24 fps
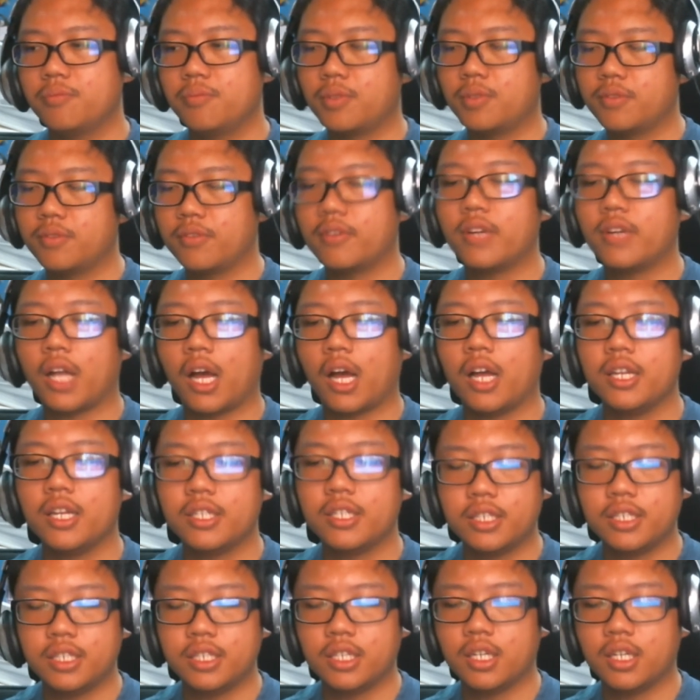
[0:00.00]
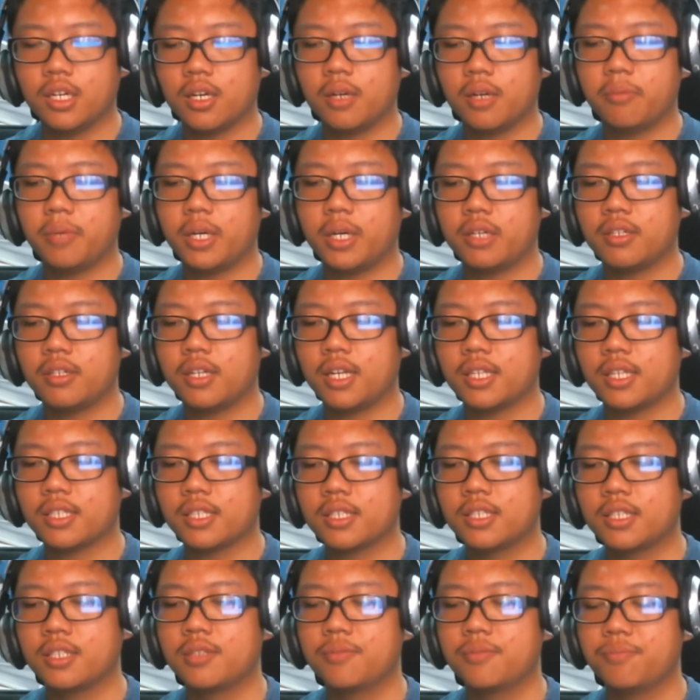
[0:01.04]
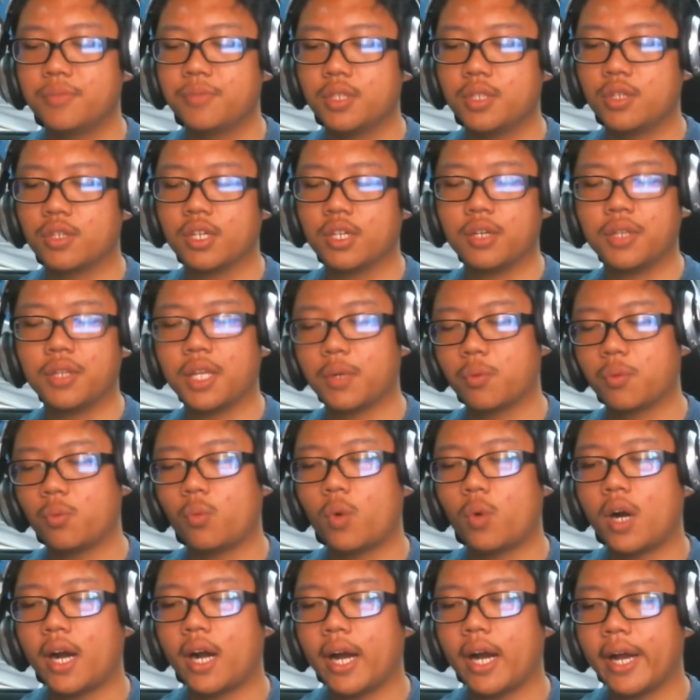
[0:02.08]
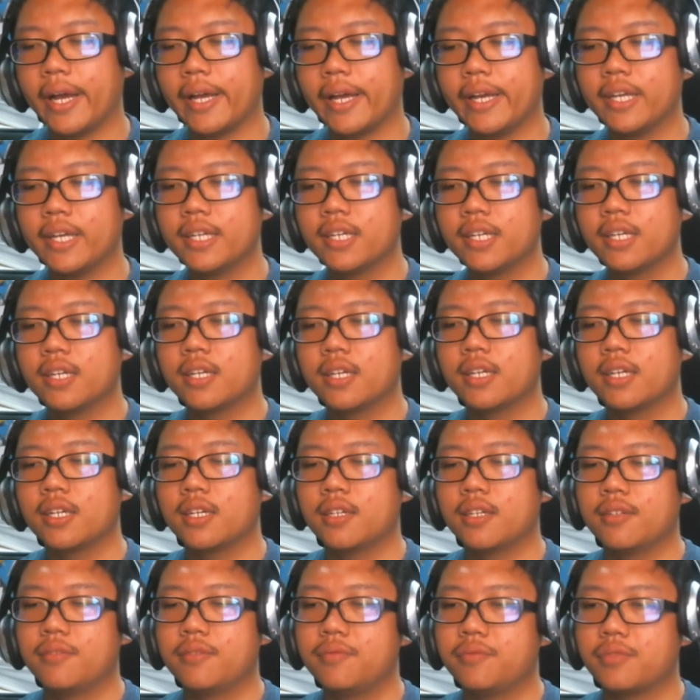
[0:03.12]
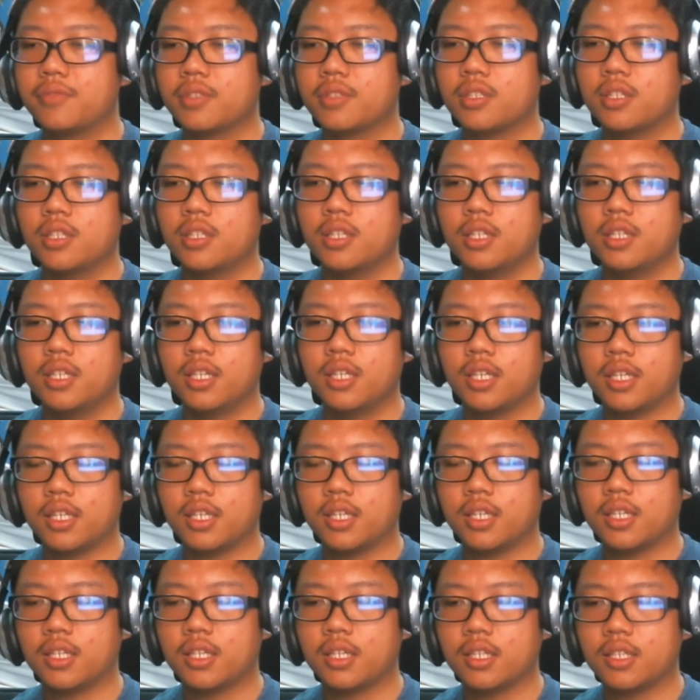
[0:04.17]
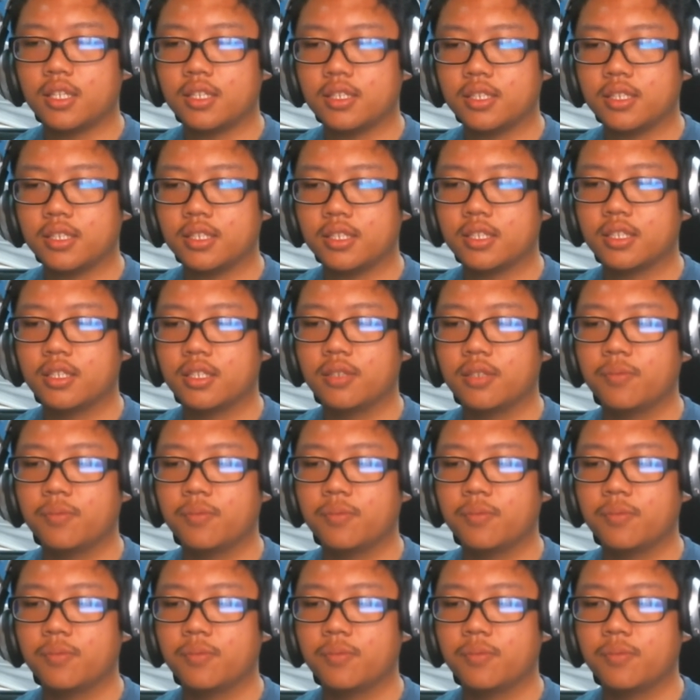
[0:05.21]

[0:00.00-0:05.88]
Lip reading: idea about like, okay, like why is